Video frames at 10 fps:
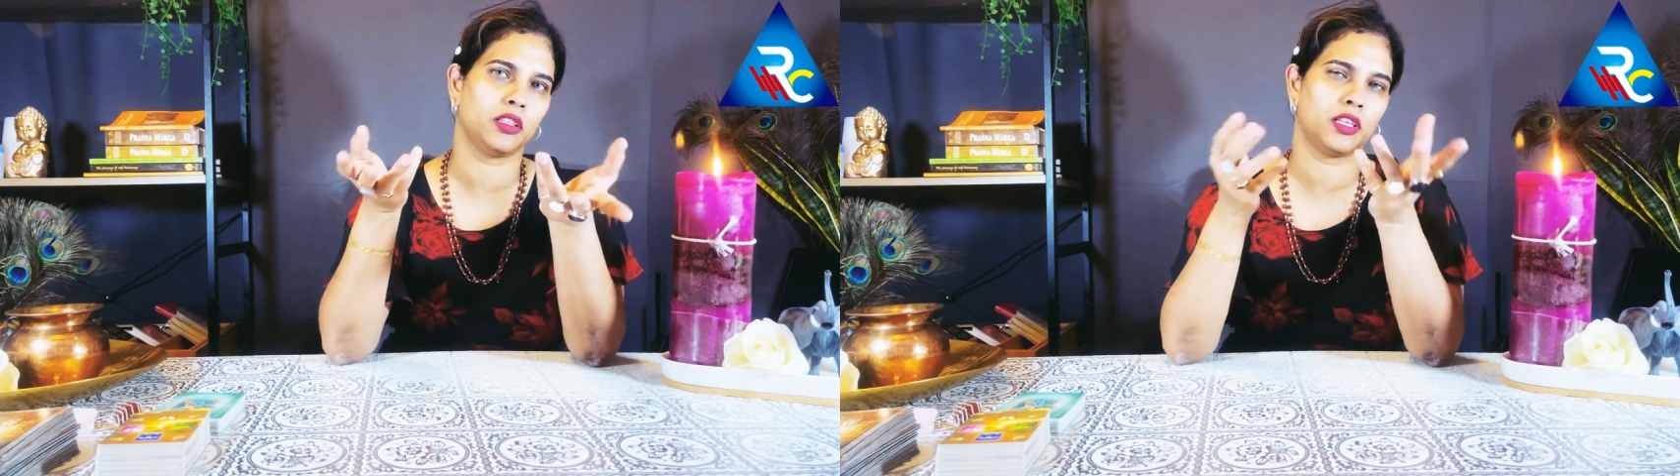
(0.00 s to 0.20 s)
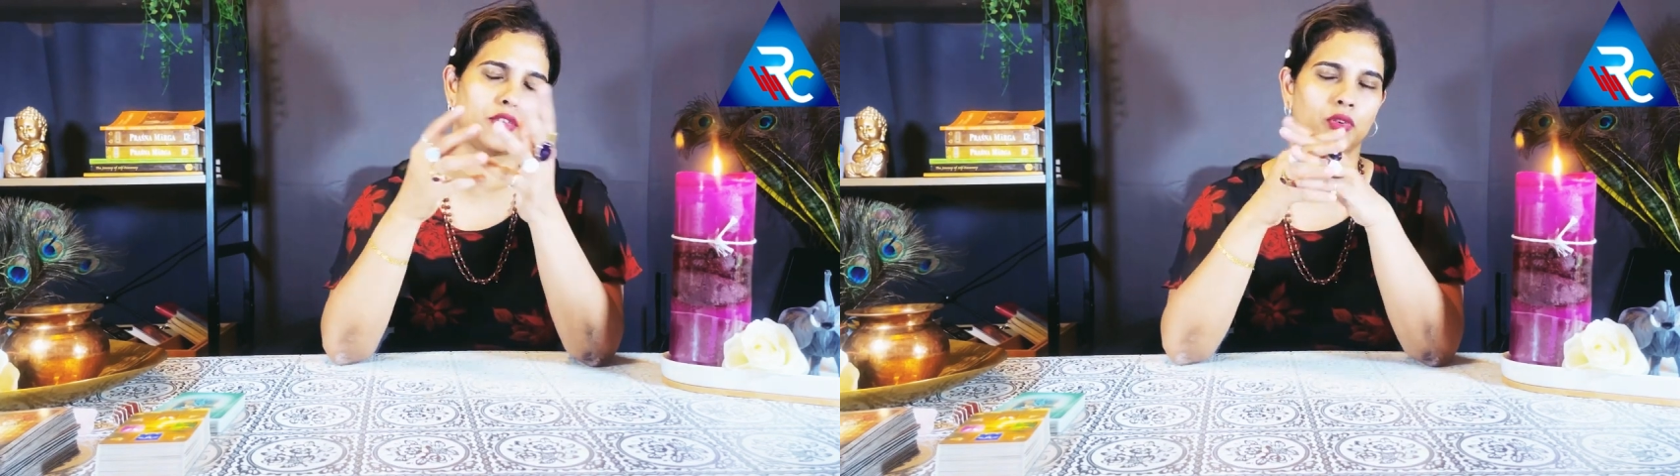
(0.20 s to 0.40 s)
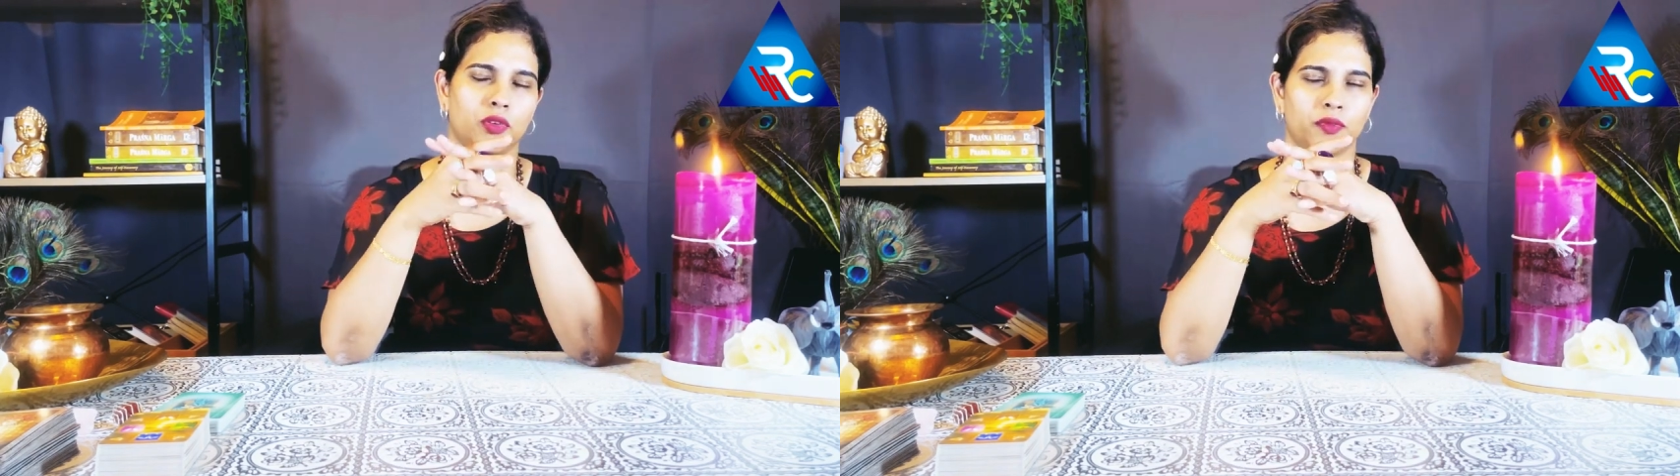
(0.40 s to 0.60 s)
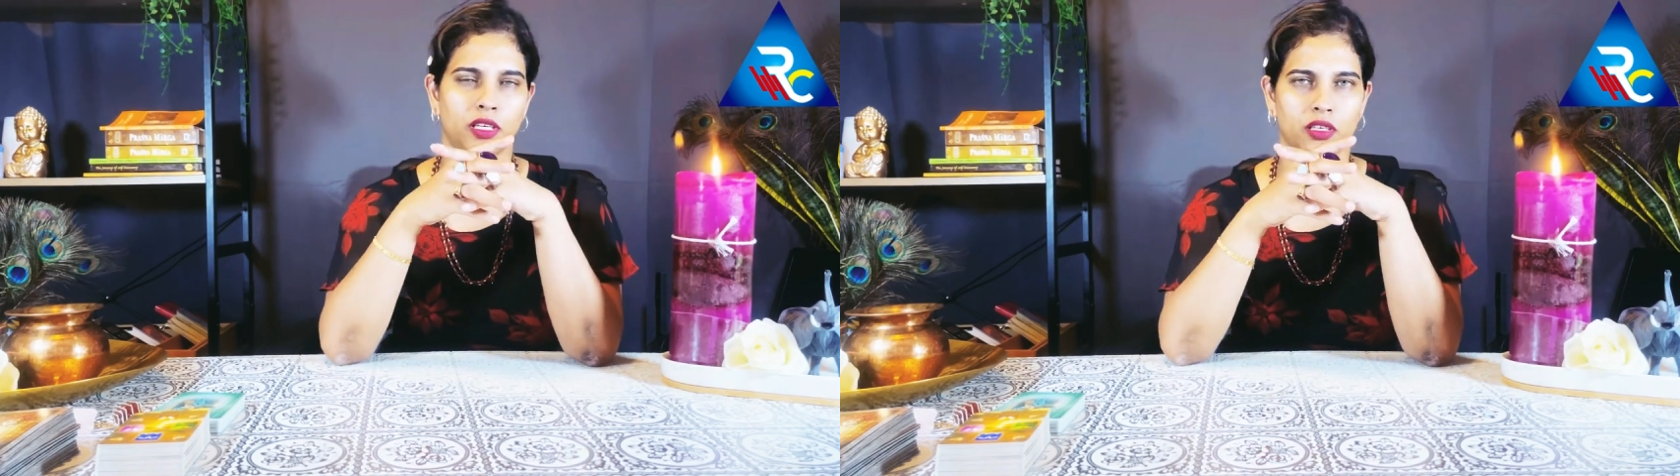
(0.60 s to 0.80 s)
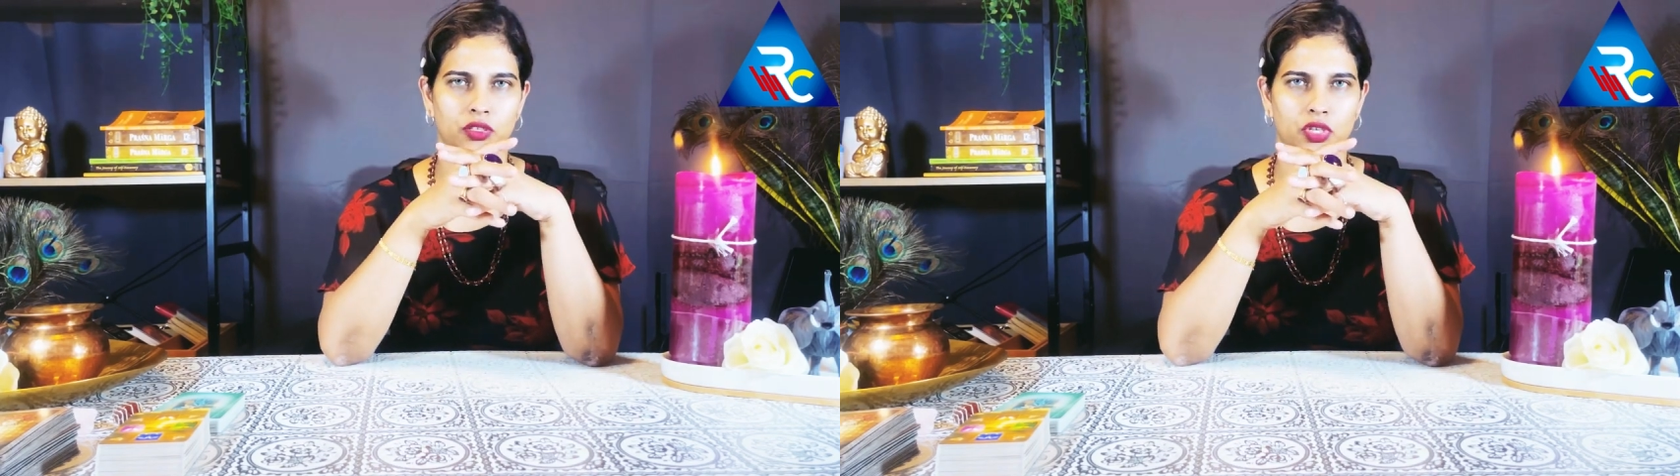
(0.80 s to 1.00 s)
That sort of
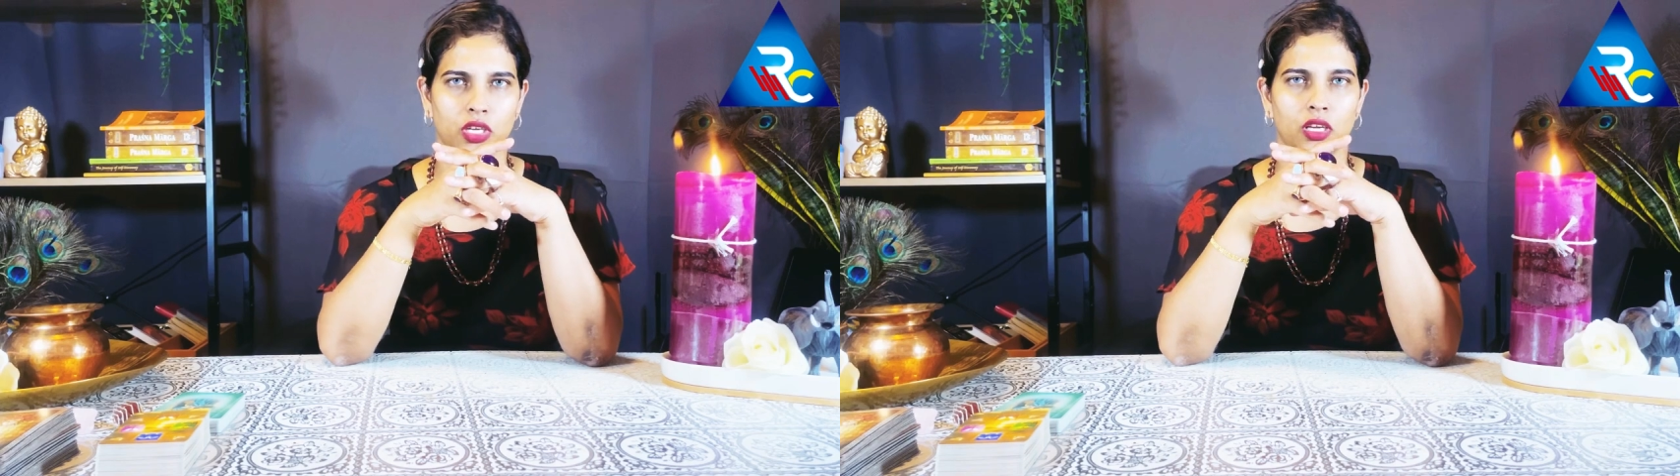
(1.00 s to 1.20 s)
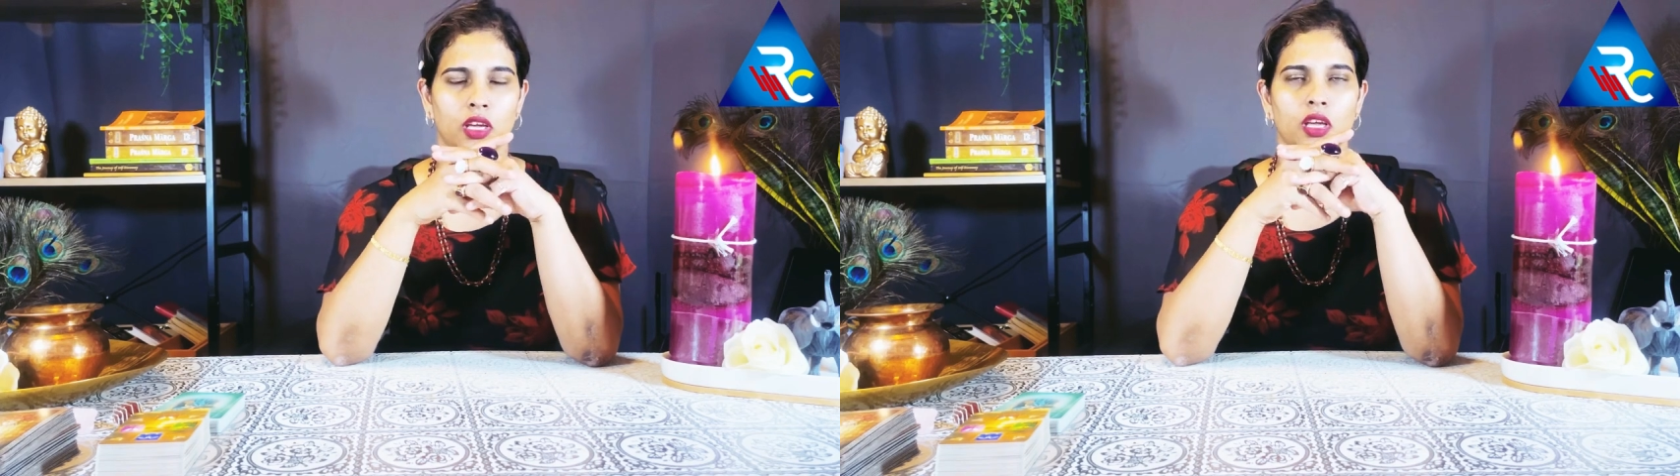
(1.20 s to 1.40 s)
energy